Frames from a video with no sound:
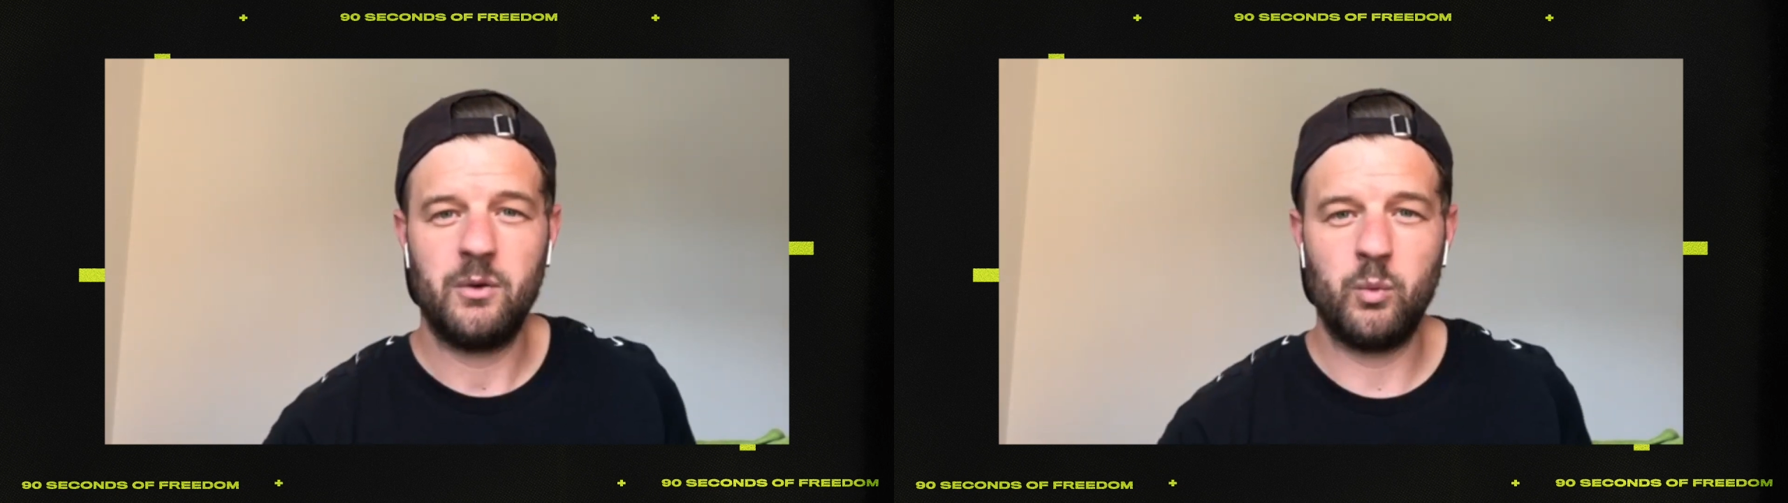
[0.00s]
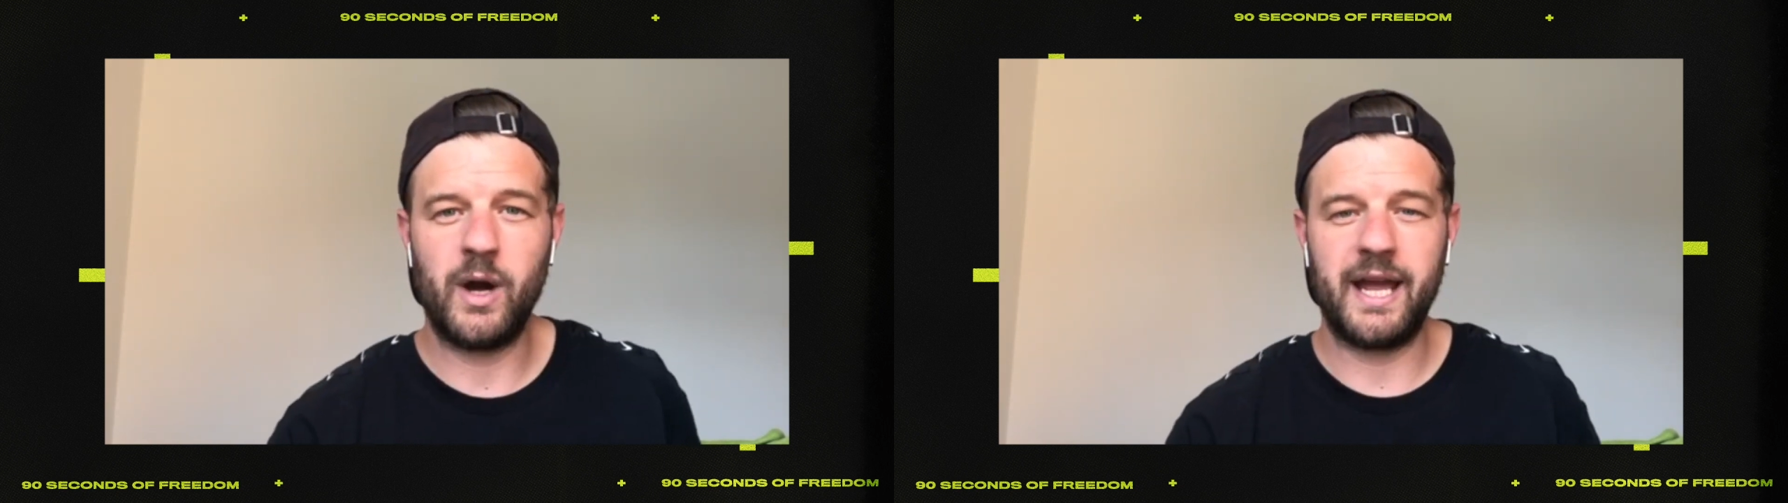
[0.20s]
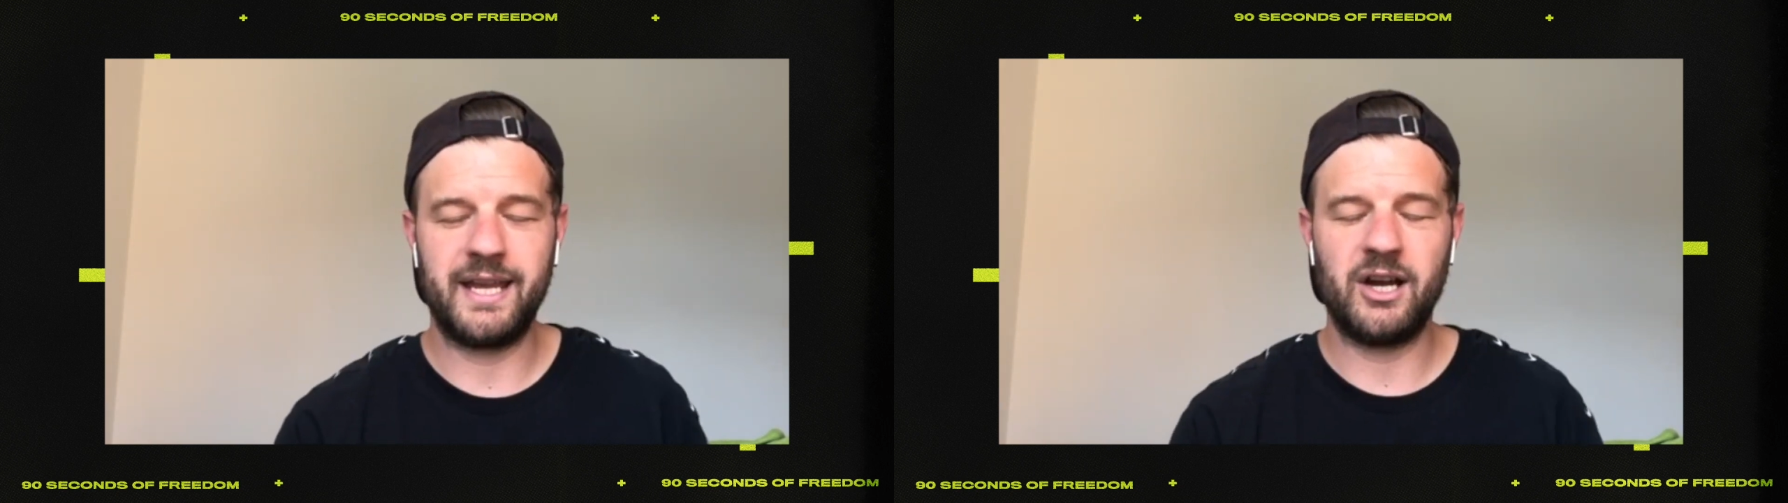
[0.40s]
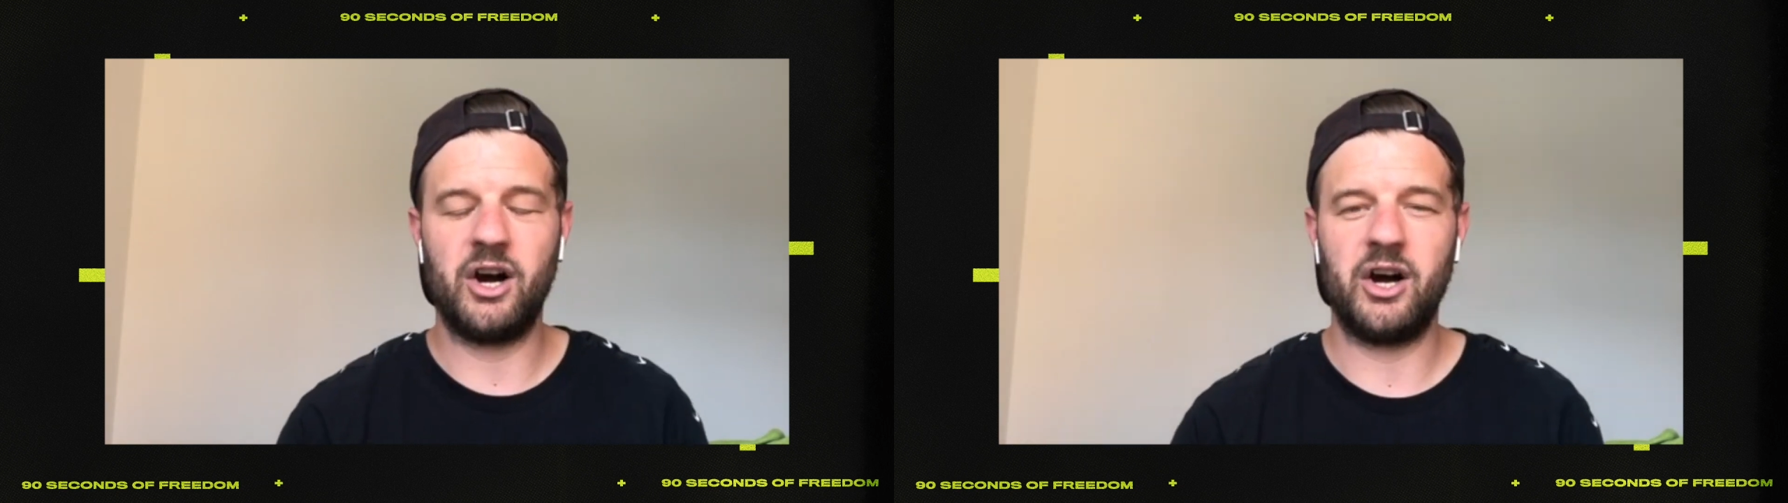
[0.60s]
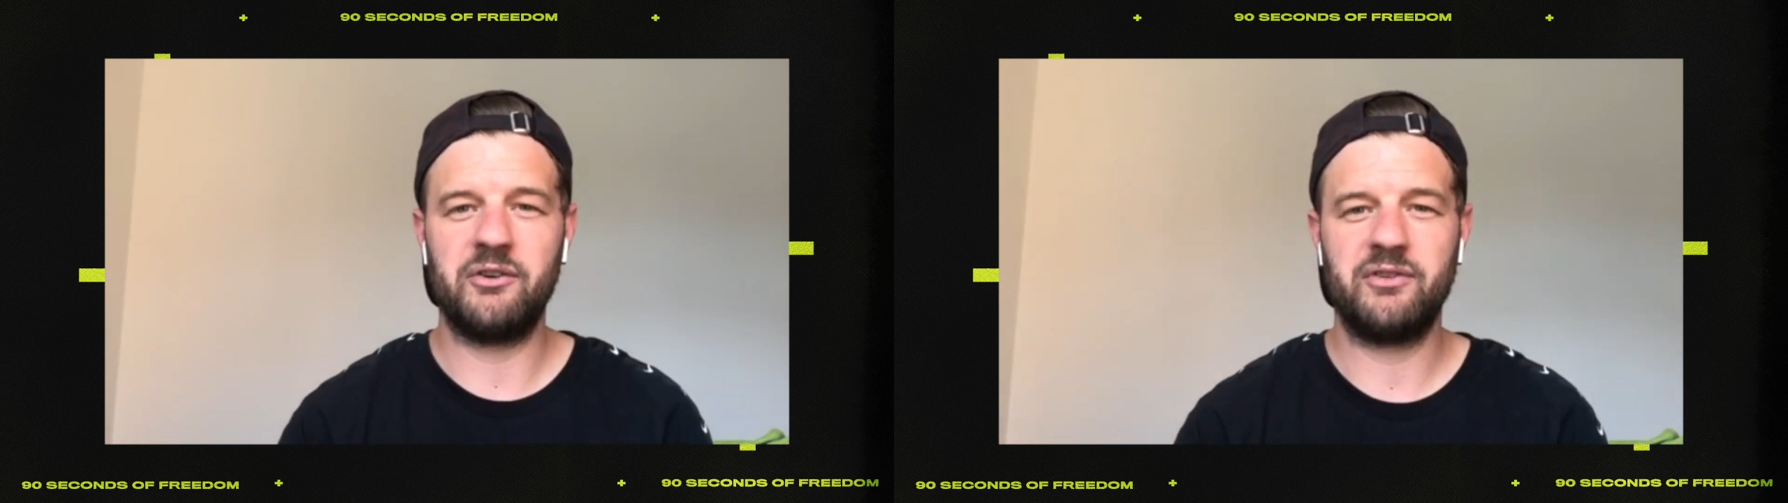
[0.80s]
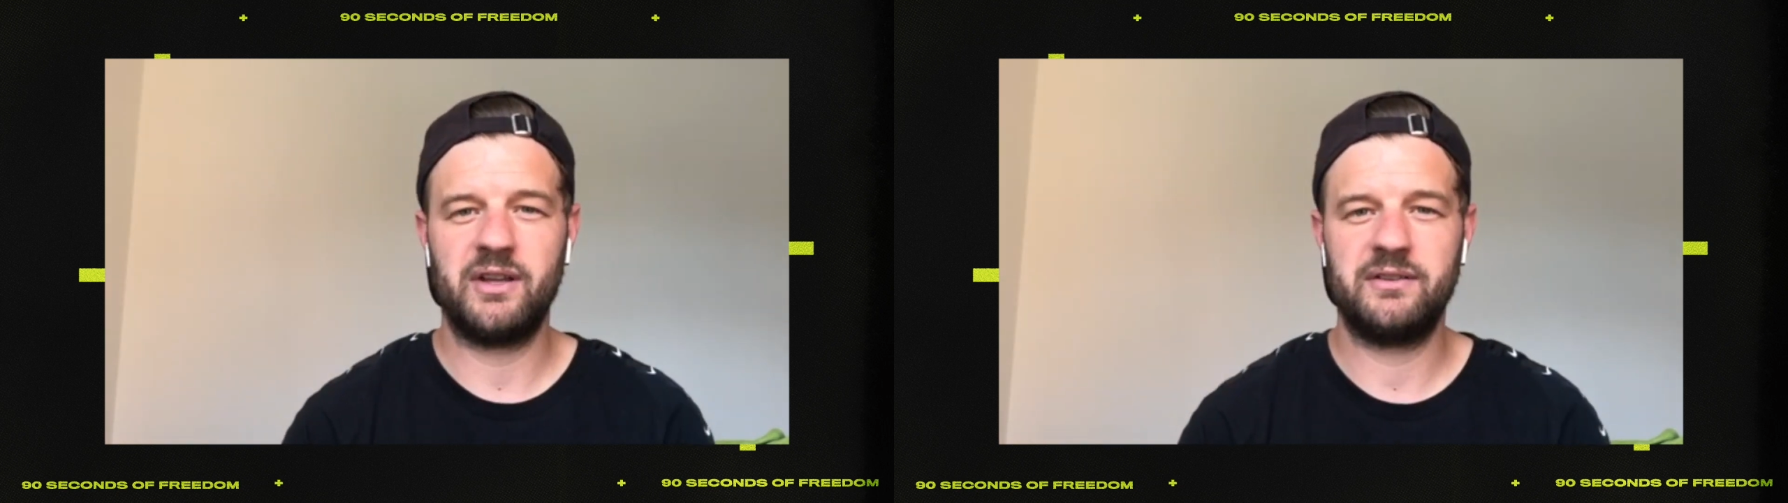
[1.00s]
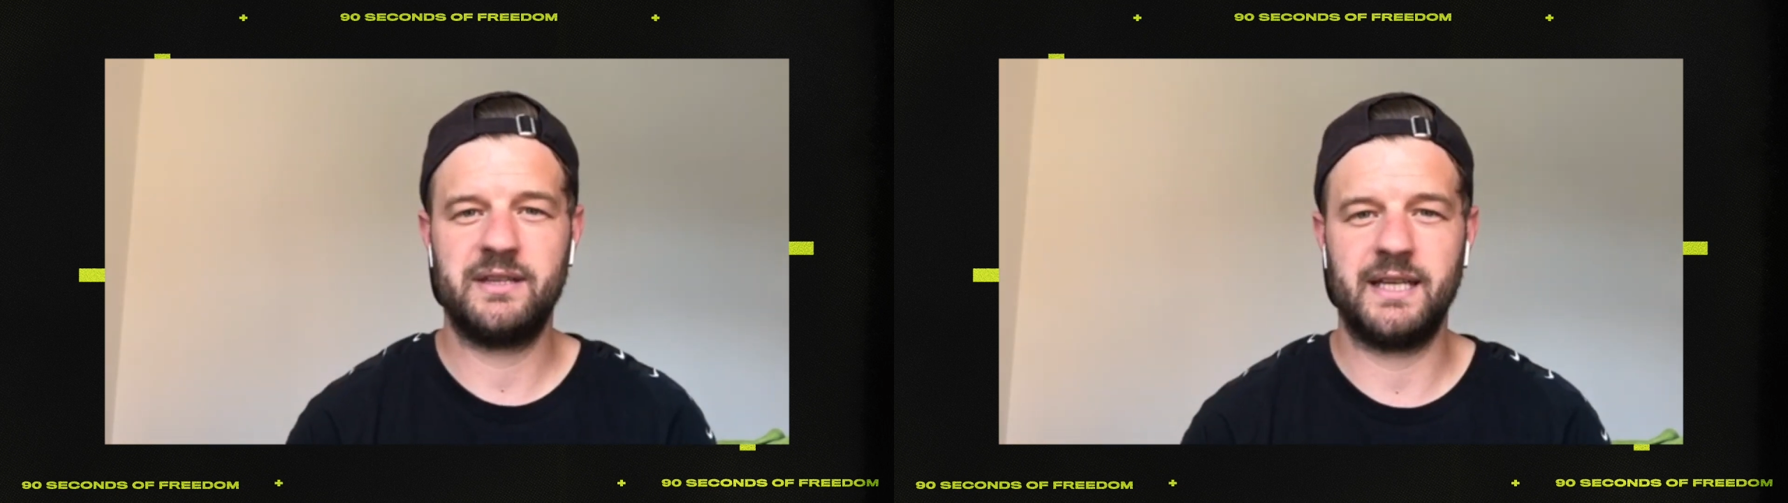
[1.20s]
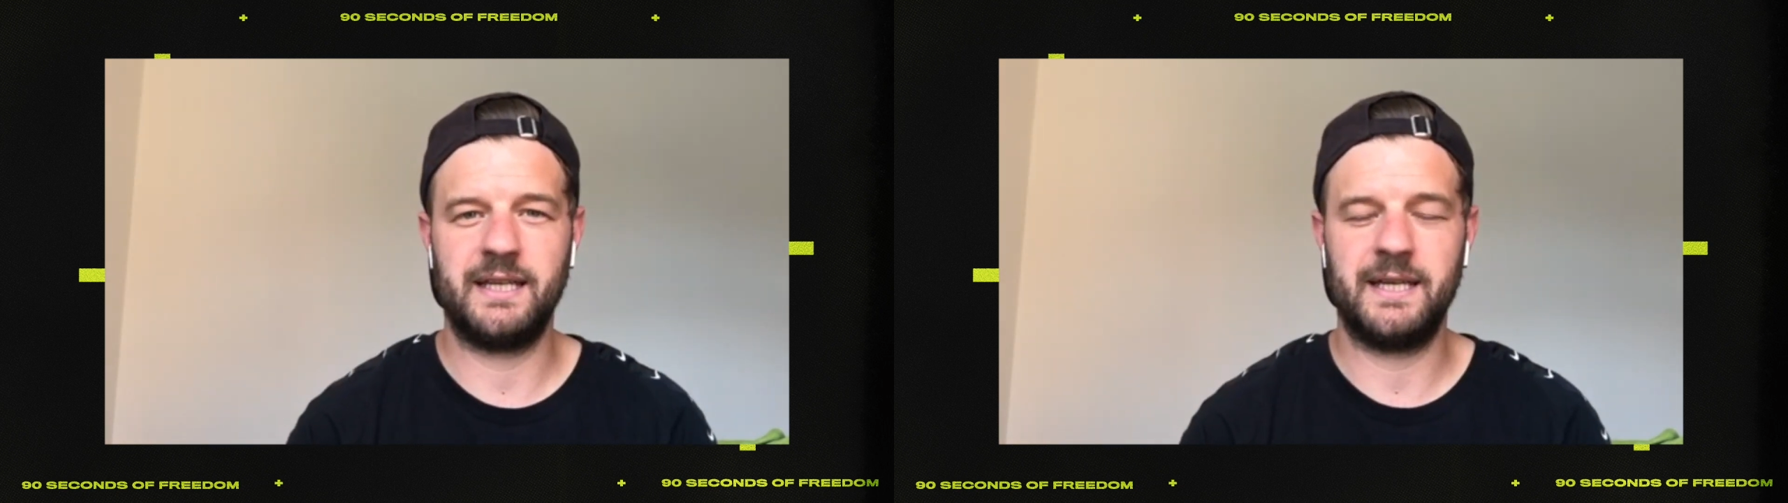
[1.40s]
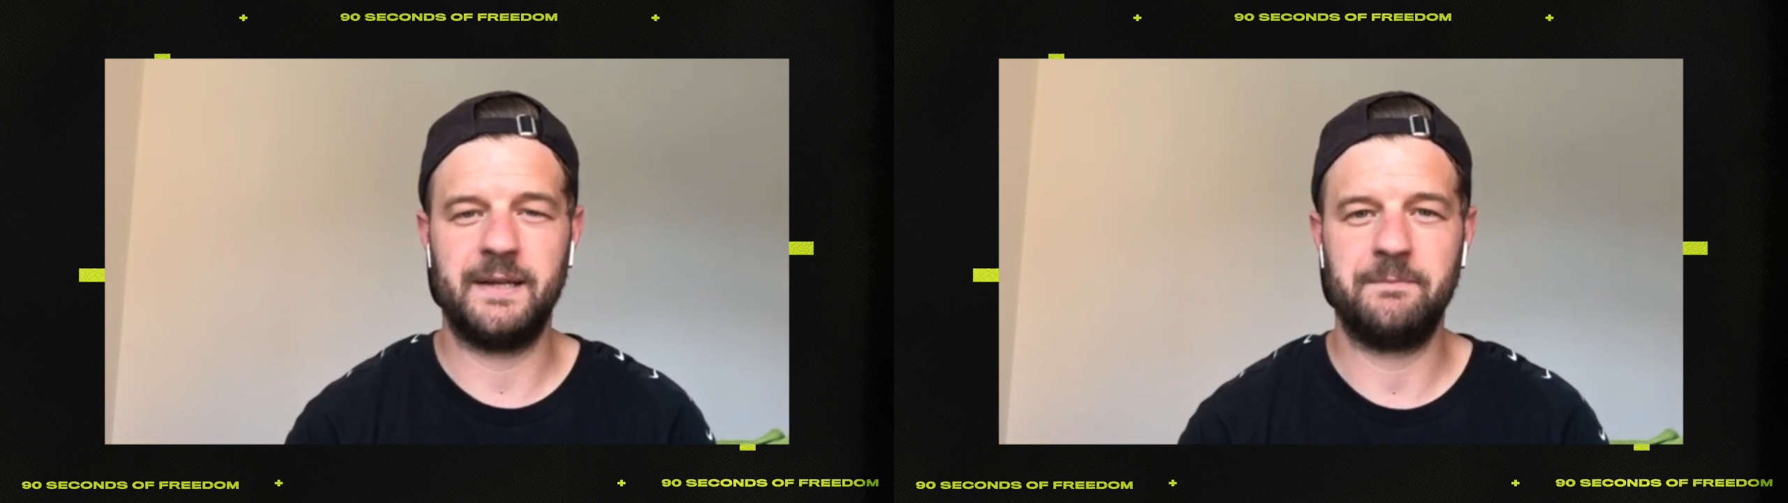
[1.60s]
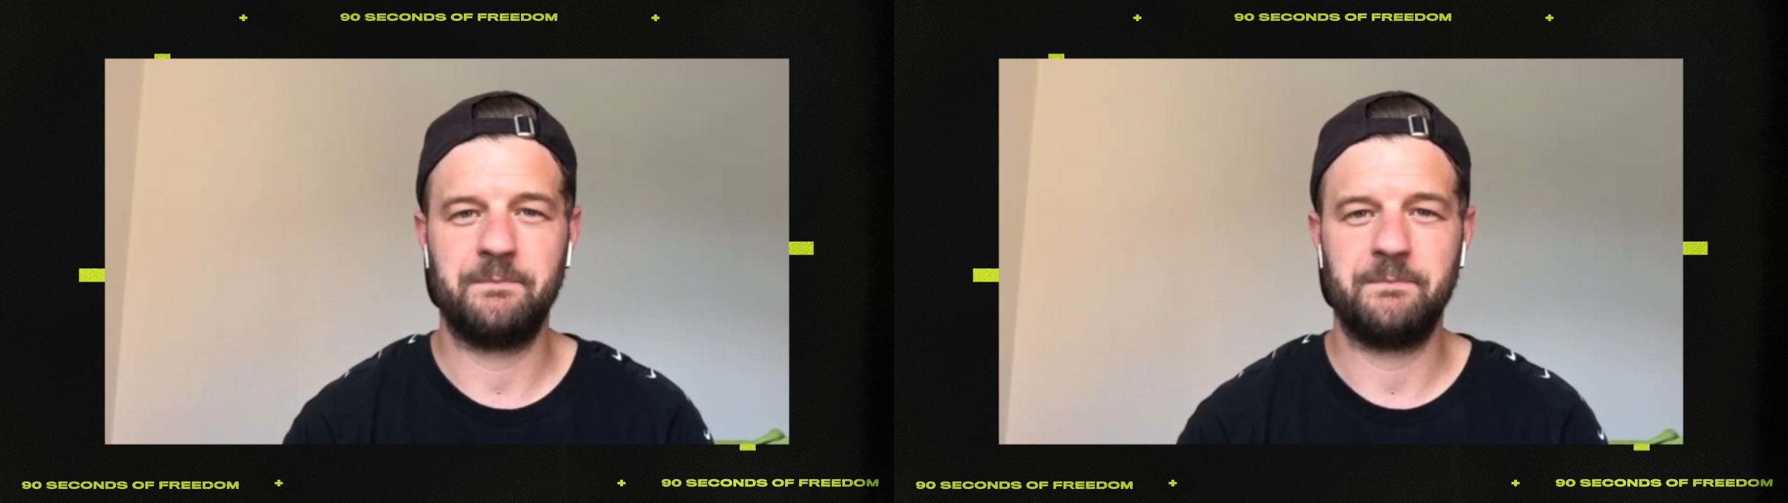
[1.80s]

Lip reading: way of thinking.